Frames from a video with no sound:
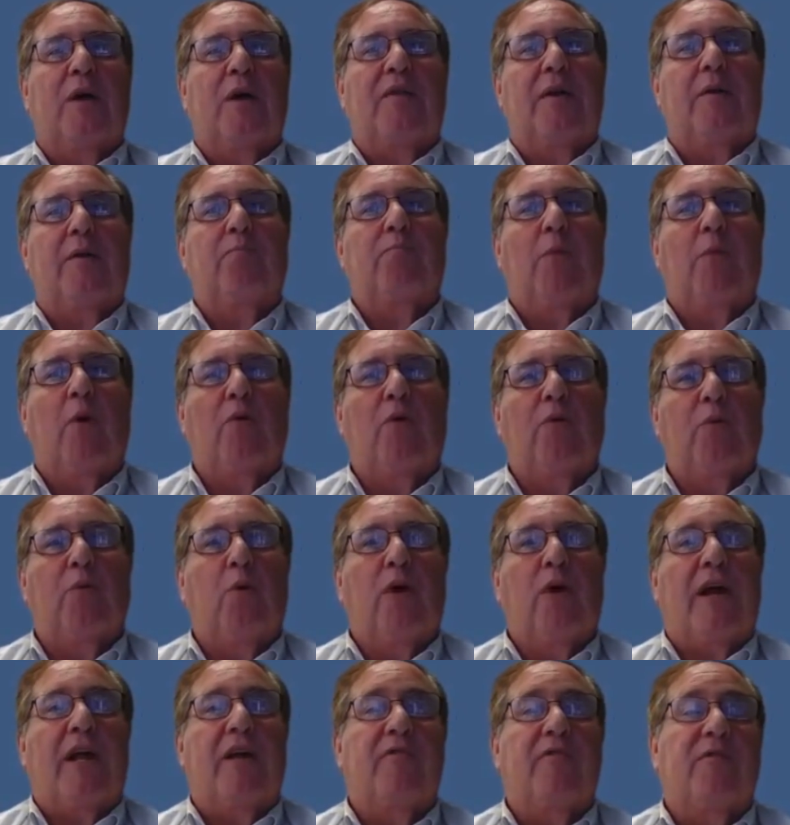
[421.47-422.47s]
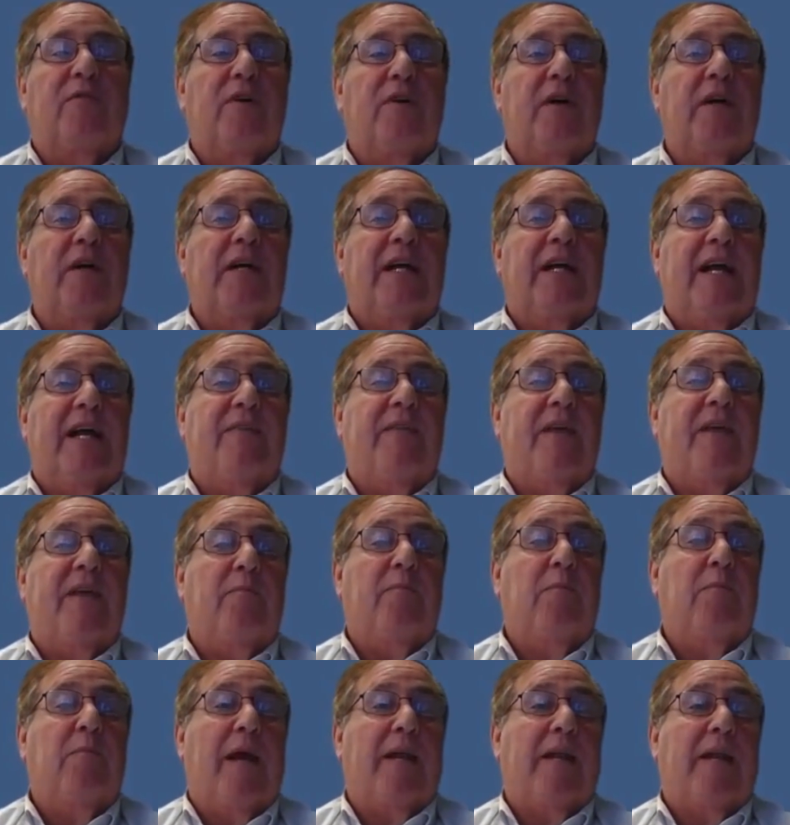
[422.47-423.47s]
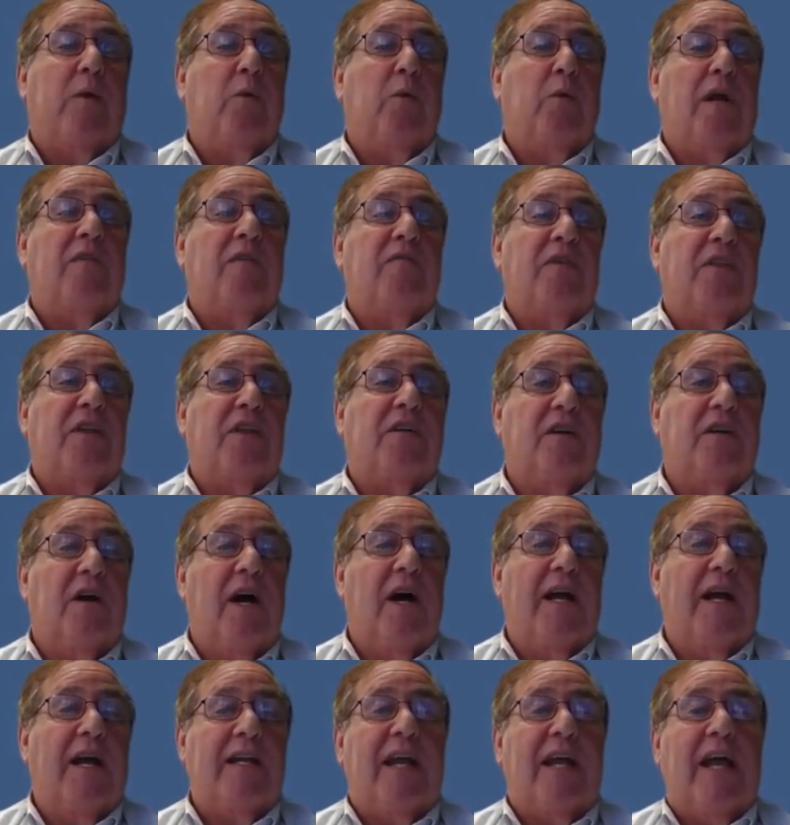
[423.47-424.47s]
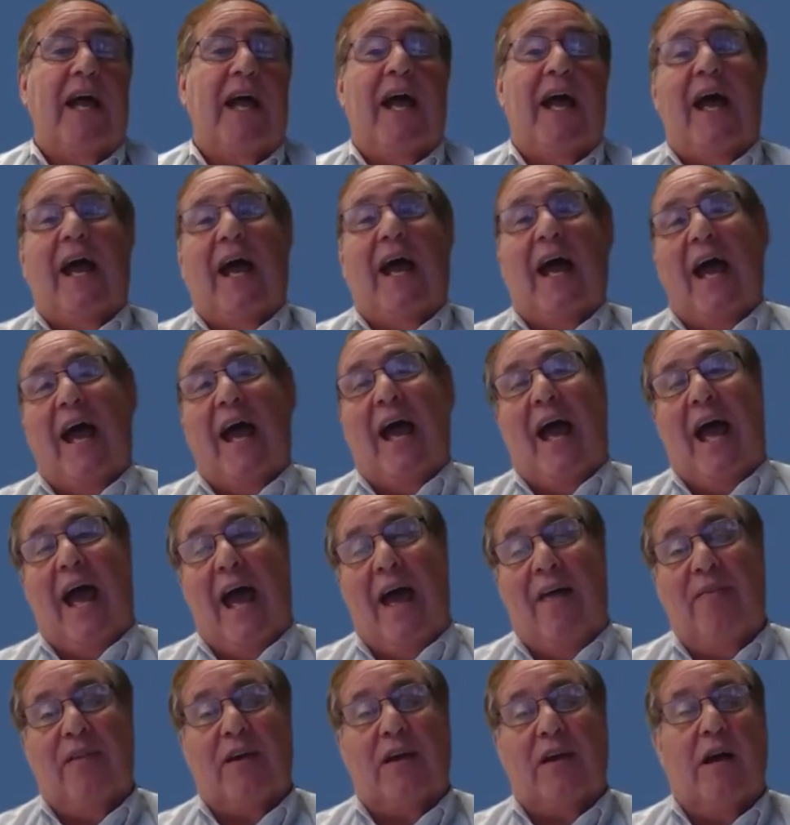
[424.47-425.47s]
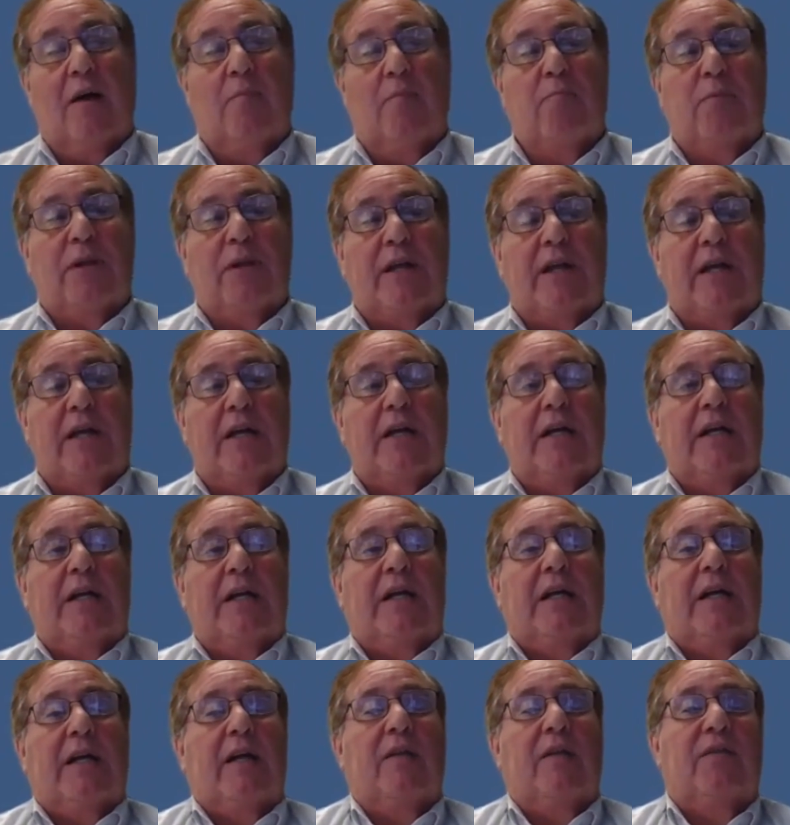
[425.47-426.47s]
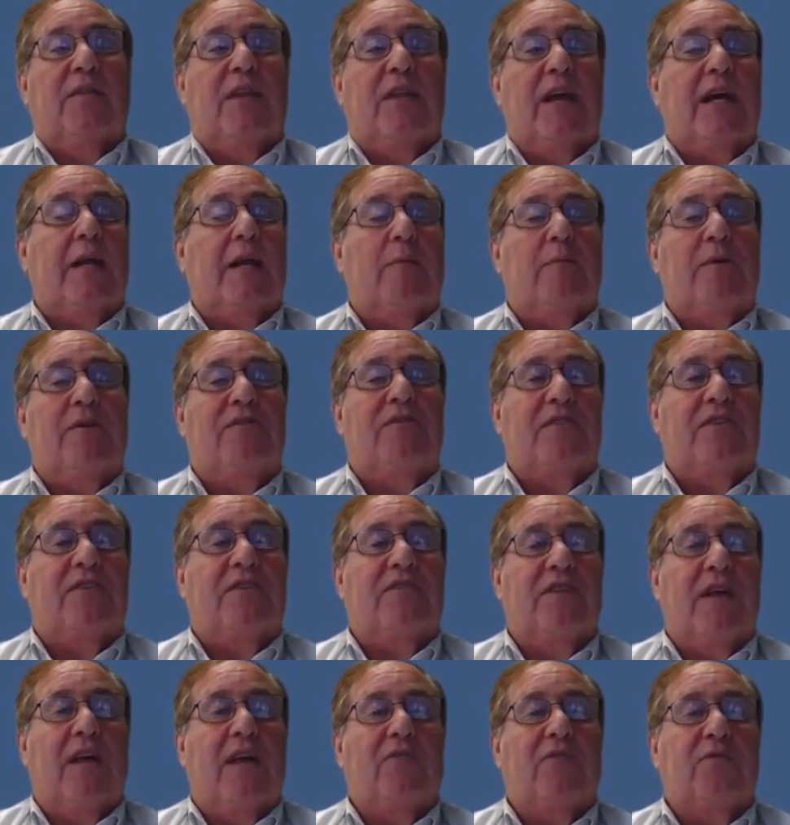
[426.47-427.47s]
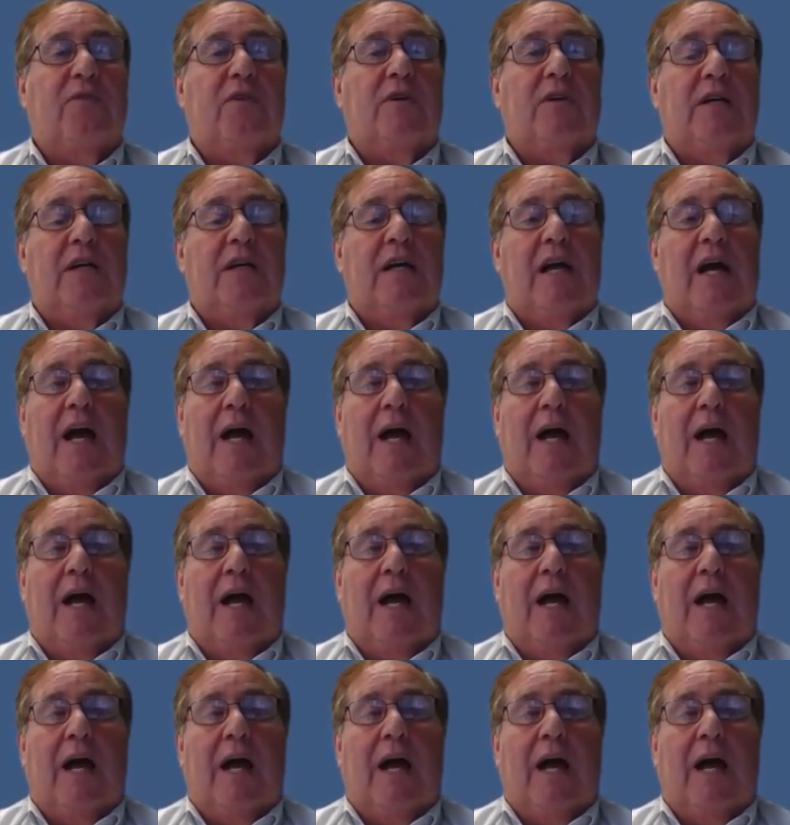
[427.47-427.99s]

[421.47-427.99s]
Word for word: where they're both working for, in their mind, they're working for the client and the company, they're going to be successful.